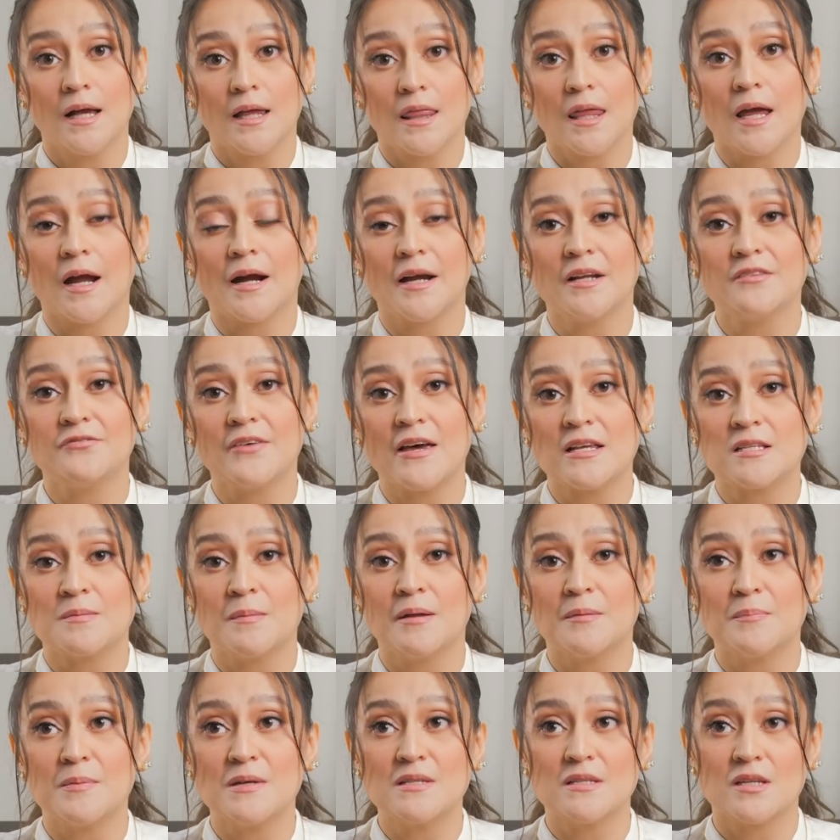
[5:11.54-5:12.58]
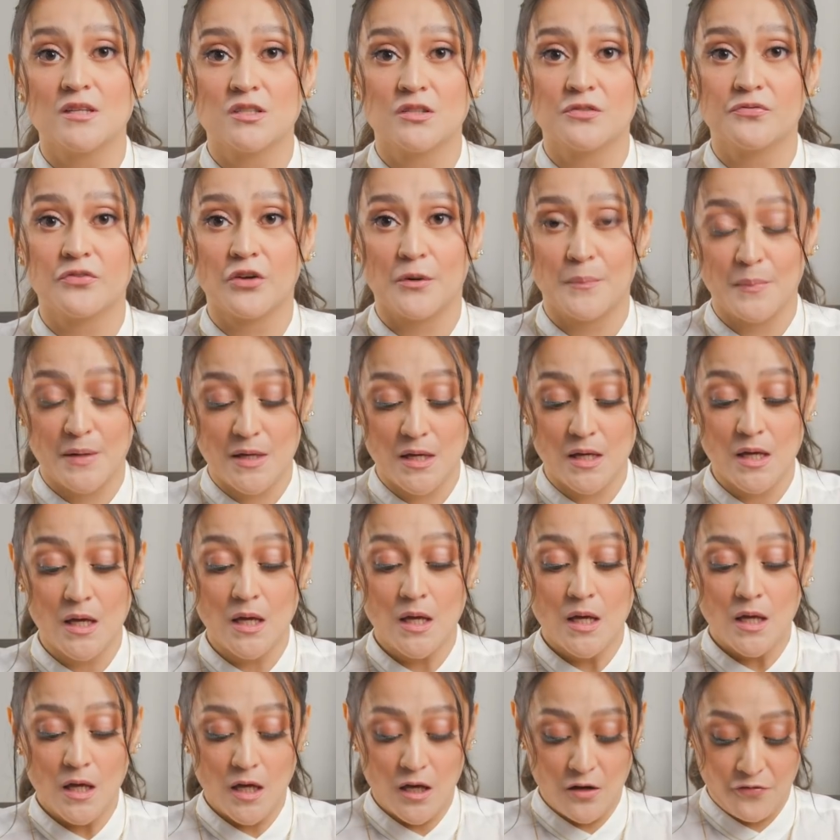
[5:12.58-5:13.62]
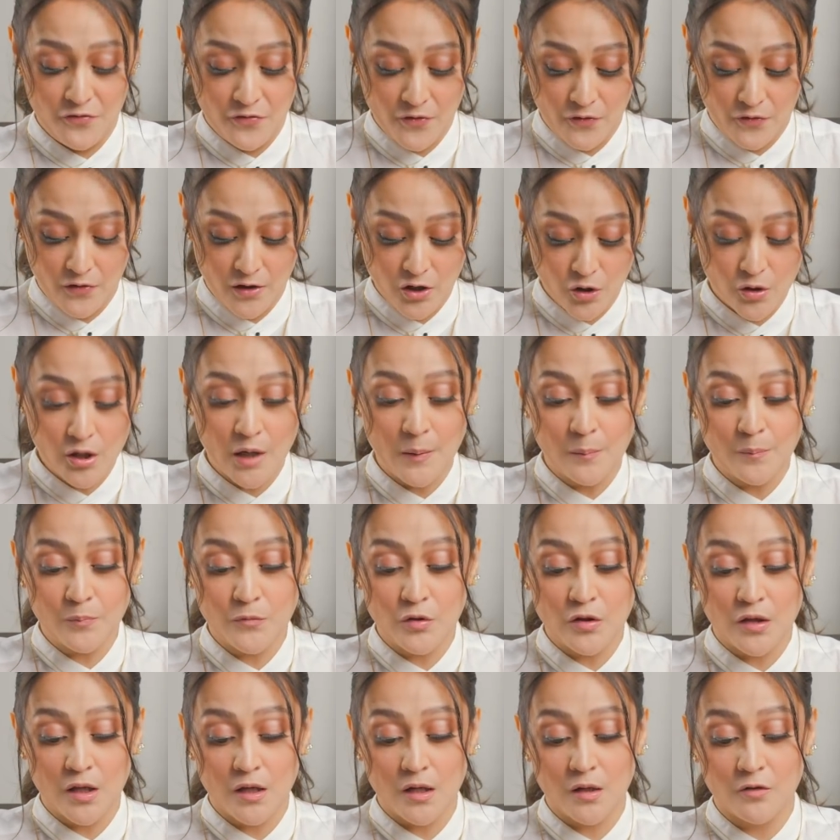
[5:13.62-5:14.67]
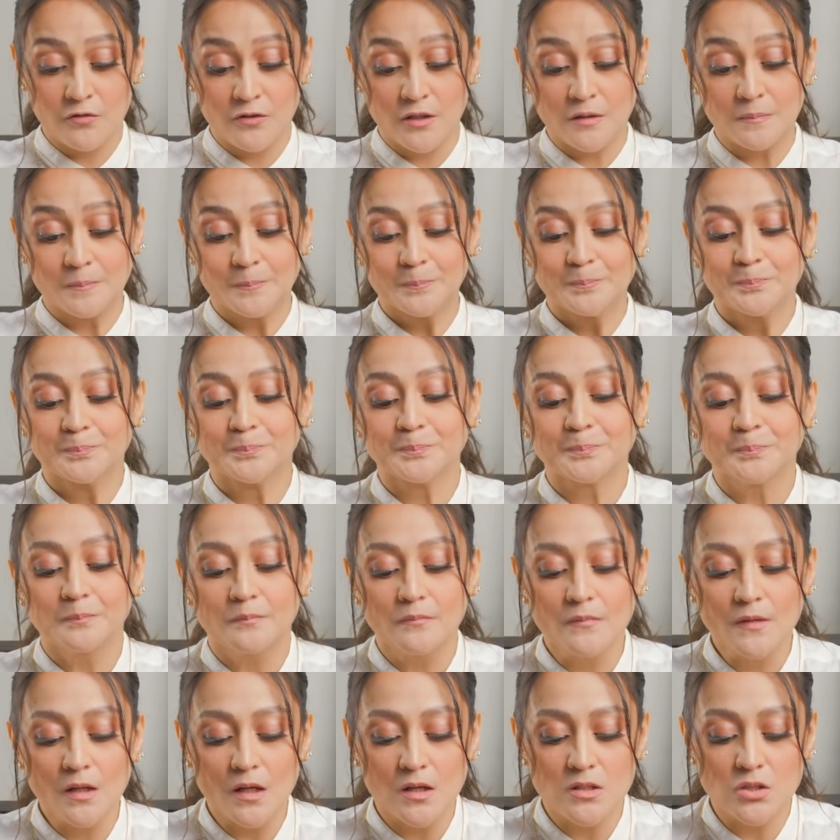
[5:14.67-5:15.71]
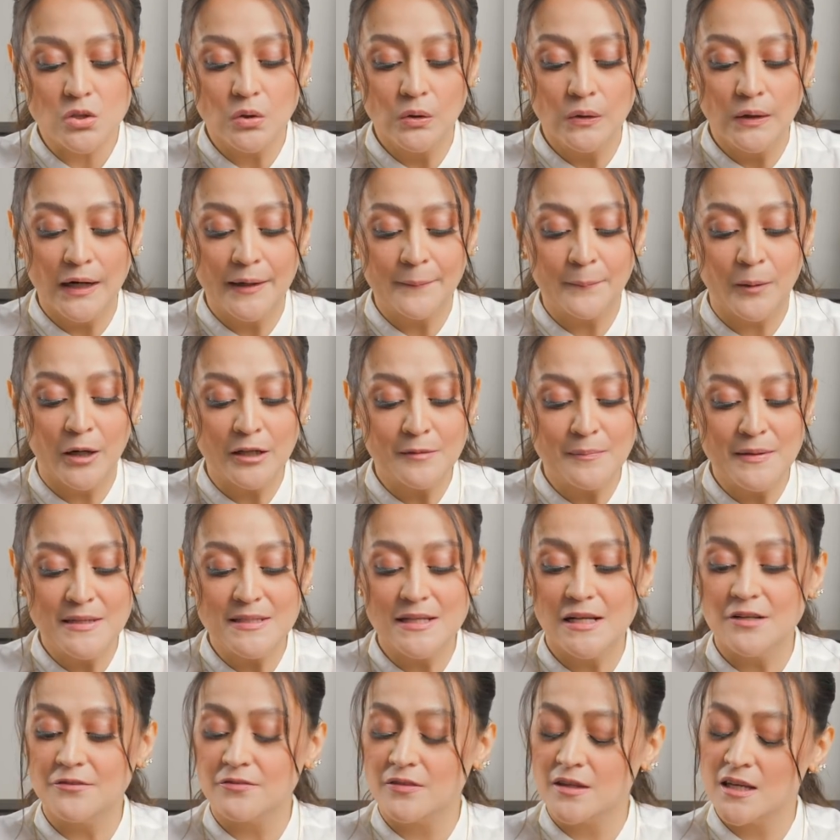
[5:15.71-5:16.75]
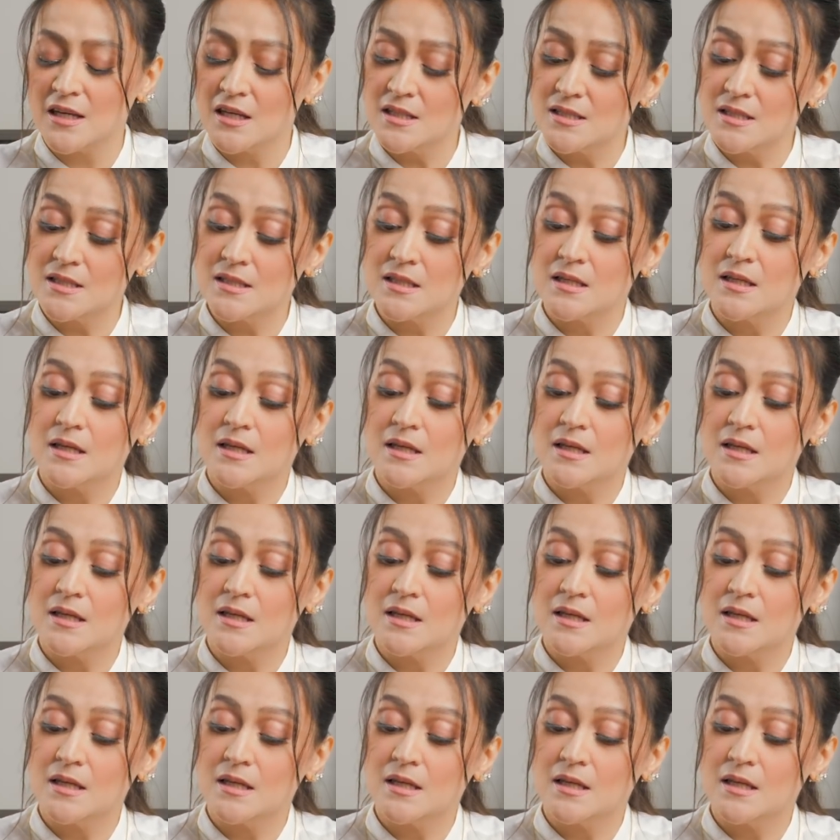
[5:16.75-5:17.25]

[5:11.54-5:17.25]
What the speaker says: They're investment pieces for me if you come to think of it. So I bought myself this,